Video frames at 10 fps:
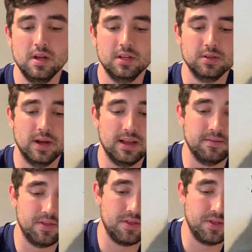So I have
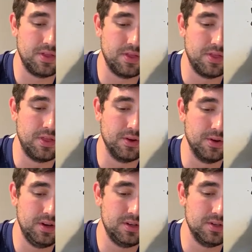
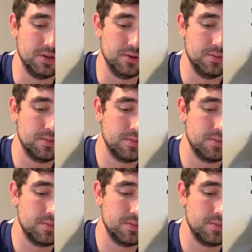32.